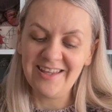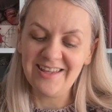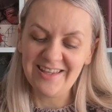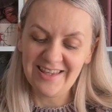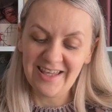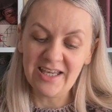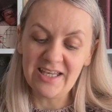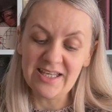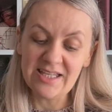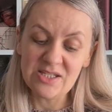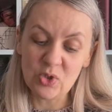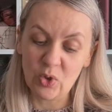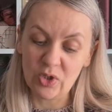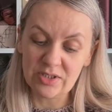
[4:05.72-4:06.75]
yeah,
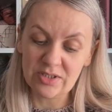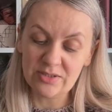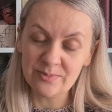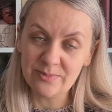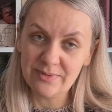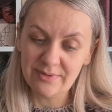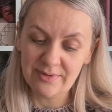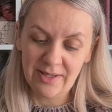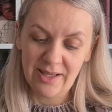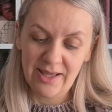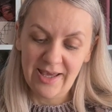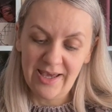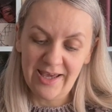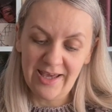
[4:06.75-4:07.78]
it's autumn,
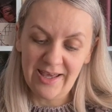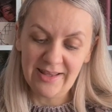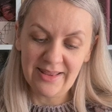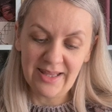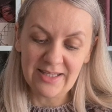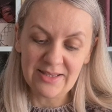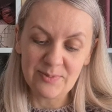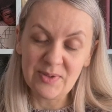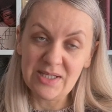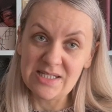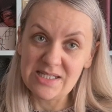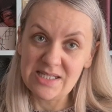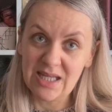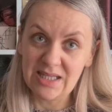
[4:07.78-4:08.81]
and that
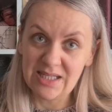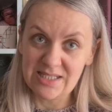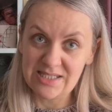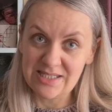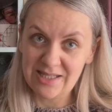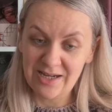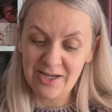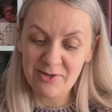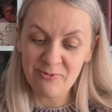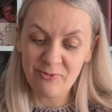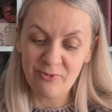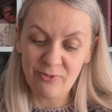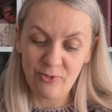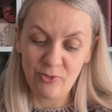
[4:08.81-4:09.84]
means that it's time
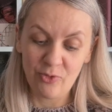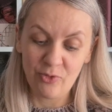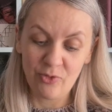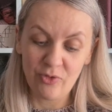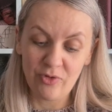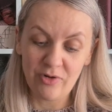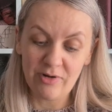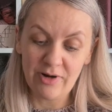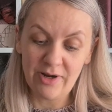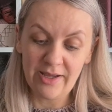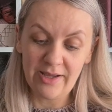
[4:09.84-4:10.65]
for